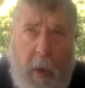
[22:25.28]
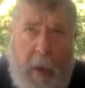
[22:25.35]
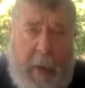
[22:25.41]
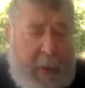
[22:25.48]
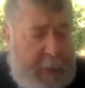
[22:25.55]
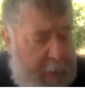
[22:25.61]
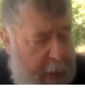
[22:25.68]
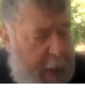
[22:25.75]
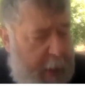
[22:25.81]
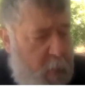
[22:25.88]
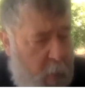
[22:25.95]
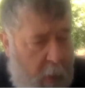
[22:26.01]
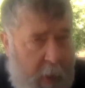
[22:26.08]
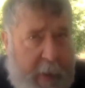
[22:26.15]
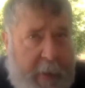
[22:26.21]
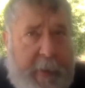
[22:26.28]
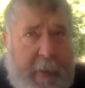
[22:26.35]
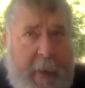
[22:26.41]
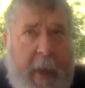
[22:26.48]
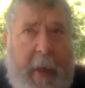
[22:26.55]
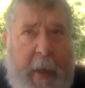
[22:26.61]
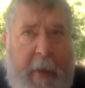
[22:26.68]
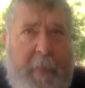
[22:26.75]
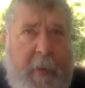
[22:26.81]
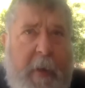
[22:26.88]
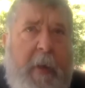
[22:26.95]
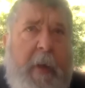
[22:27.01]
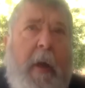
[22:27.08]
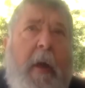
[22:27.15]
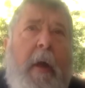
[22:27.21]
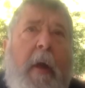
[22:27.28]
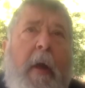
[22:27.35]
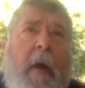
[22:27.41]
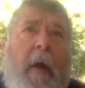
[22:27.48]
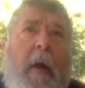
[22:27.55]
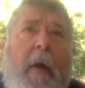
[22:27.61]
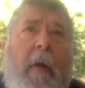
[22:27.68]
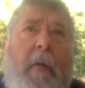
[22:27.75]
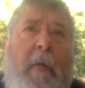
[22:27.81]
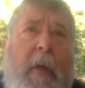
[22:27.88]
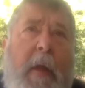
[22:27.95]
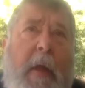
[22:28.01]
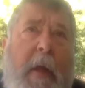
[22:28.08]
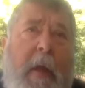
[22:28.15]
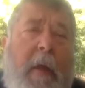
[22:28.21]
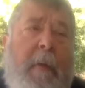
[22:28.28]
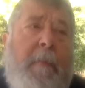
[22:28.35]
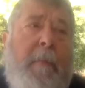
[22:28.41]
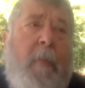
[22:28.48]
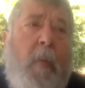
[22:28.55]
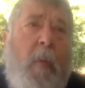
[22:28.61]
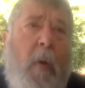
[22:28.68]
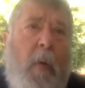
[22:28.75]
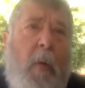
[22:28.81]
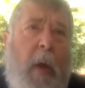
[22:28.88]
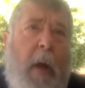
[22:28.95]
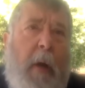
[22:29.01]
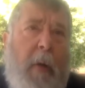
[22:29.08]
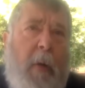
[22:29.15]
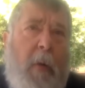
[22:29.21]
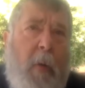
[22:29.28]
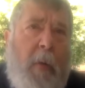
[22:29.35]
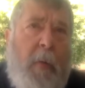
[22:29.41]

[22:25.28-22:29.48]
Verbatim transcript: he said was that even the world record holder